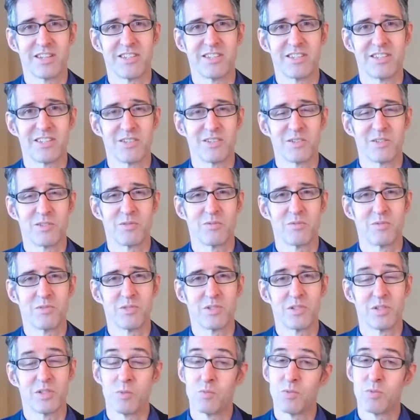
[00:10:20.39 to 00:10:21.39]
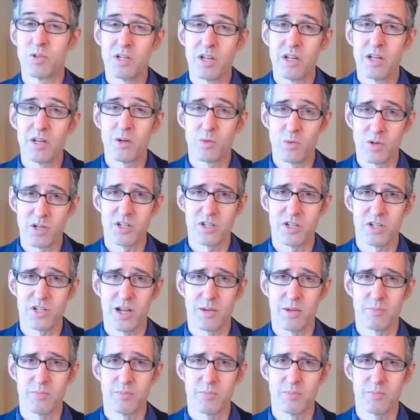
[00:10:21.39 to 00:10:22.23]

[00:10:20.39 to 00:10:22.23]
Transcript: to, to put on a workshop.